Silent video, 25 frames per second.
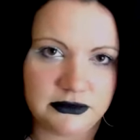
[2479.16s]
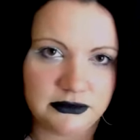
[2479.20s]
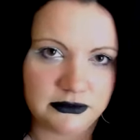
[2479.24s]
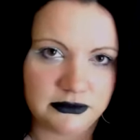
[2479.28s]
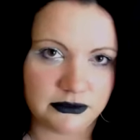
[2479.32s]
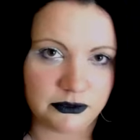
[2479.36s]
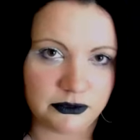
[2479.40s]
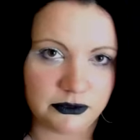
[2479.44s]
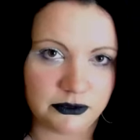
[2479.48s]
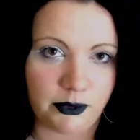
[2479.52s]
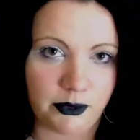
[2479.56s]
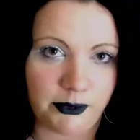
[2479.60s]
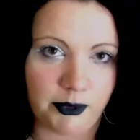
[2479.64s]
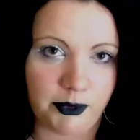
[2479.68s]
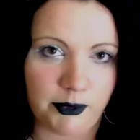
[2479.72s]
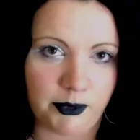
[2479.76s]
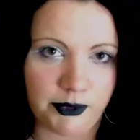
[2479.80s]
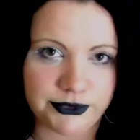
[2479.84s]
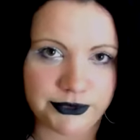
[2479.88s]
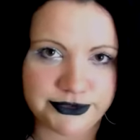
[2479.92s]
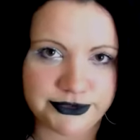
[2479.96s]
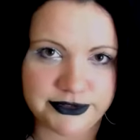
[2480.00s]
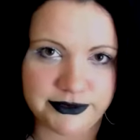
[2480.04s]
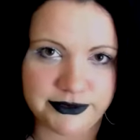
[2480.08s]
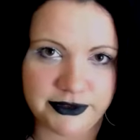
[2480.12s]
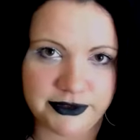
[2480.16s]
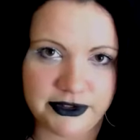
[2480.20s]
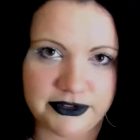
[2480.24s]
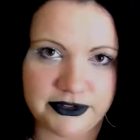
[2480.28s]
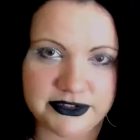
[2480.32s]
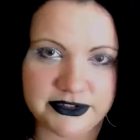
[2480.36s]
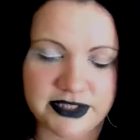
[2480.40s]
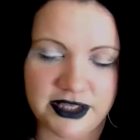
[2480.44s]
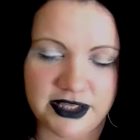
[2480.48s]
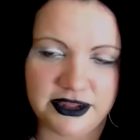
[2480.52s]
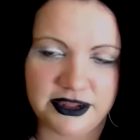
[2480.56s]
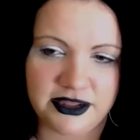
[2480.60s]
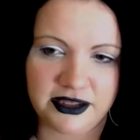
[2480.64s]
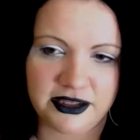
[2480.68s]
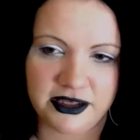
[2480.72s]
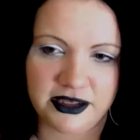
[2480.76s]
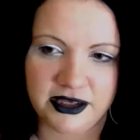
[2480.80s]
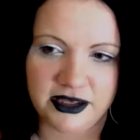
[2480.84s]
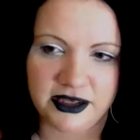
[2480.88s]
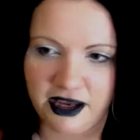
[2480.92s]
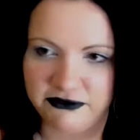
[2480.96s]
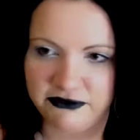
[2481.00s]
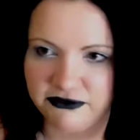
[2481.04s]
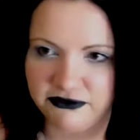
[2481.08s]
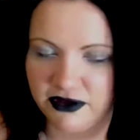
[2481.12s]
normal water, because I think
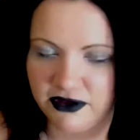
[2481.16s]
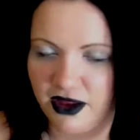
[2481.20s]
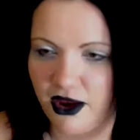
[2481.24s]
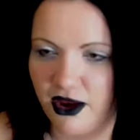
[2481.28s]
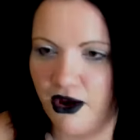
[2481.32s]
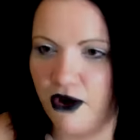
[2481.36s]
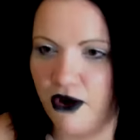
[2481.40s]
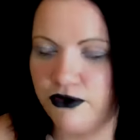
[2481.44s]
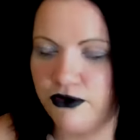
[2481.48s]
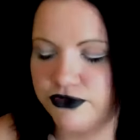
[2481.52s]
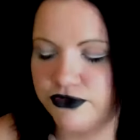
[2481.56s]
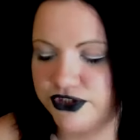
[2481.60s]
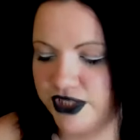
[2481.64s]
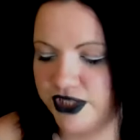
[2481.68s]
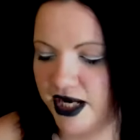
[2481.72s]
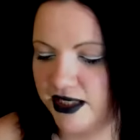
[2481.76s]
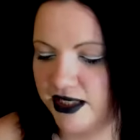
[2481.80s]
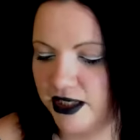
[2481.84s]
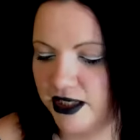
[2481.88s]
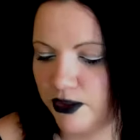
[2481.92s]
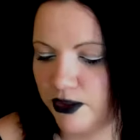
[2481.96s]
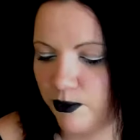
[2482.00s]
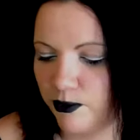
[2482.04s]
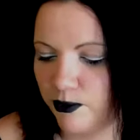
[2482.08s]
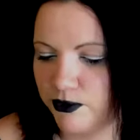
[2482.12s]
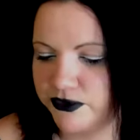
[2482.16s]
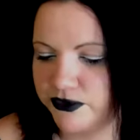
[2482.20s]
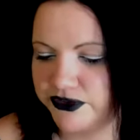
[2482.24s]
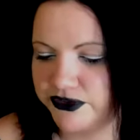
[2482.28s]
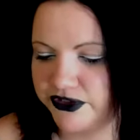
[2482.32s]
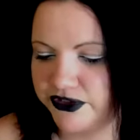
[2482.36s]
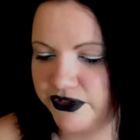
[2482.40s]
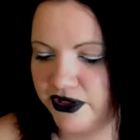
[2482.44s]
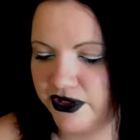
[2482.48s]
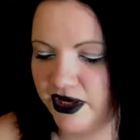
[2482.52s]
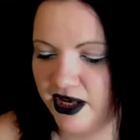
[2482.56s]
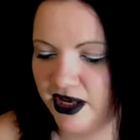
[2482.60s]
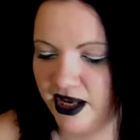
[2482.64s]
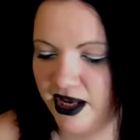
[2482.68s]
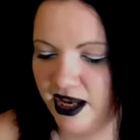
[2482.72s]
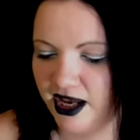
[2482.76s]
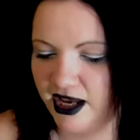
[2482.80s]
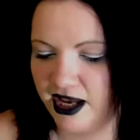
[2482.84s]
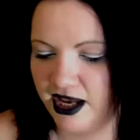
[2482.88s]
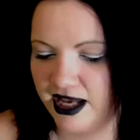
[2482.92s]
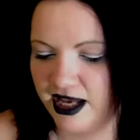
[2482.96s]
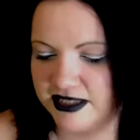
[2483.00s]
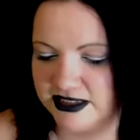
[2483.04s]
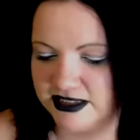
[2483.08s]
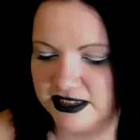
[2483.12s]
oceanic water
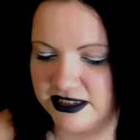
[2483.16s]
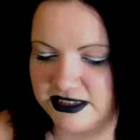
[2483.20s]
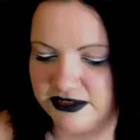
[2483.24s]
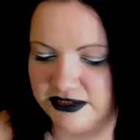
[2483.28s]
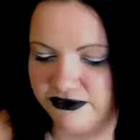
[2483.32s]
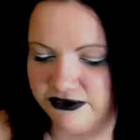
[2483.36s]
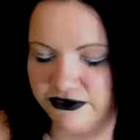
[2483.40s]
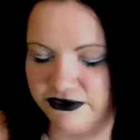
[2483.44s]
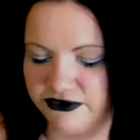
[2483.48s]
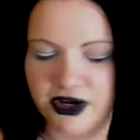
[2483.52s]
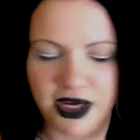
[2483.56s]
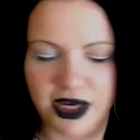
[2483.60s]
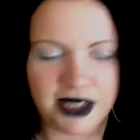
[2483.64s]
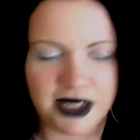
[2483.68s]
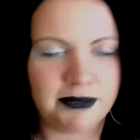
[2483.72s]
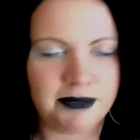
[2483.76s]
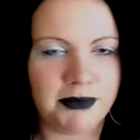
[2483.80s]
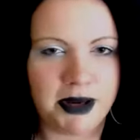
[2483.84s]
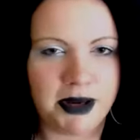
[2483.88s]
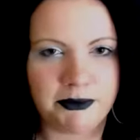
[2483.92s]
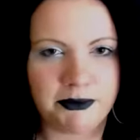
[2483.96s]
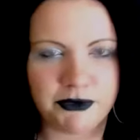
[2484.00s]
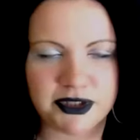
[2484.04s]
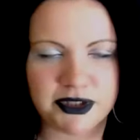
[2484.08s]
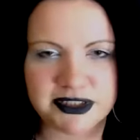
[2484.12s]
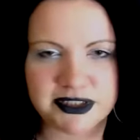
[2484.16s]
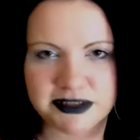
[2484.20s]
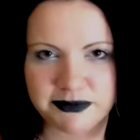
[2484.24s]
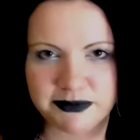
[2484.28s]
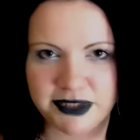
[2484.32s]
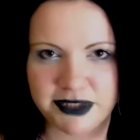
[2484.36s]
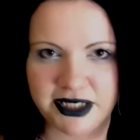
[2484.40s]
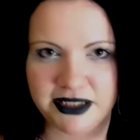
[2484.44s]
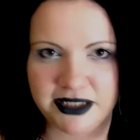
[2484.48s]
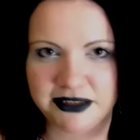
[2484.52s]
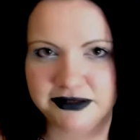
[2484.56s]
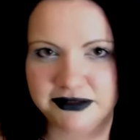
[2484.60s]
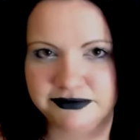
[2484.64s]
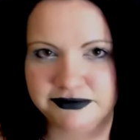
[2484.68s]
has a different kind of memory to me.